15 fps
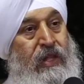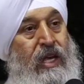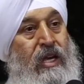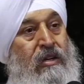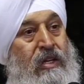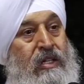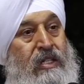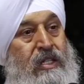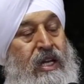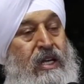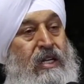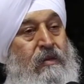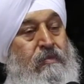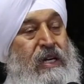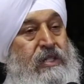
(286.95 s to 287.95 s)
they are going to
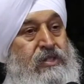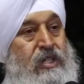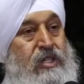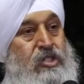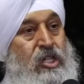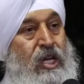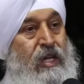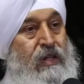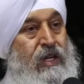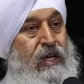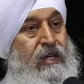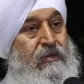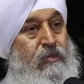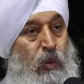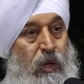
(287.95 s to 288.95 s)
take a message that